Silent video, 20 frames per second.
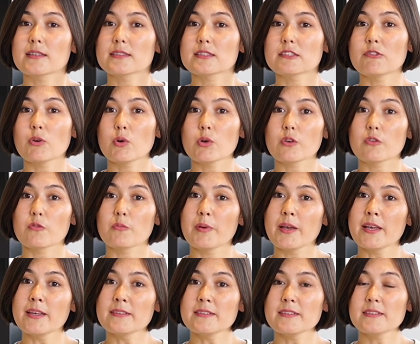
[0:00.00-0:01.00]
has a lot of
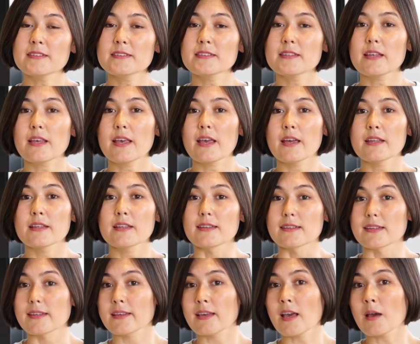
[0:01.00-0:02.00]
bases, and
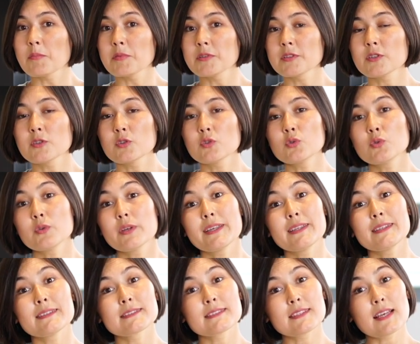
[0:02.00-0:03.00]
as a cabin crew,
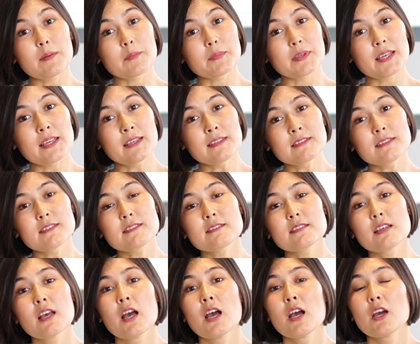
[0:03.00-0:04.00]
in some
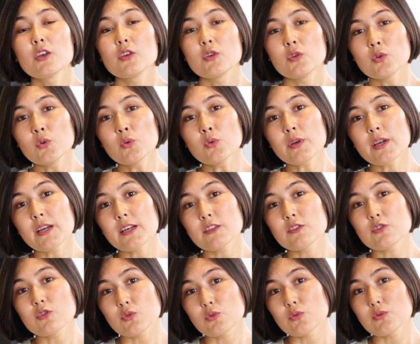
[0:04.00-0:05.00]
cases, you
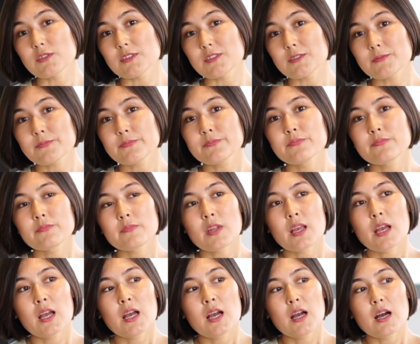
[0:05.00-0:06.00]
can choose it.
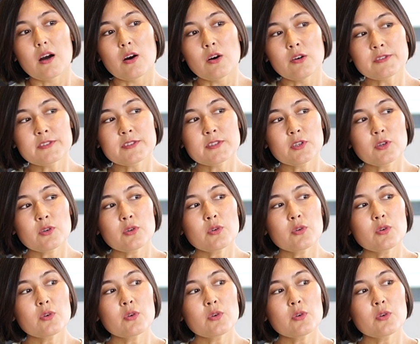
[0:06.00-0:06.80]
Also,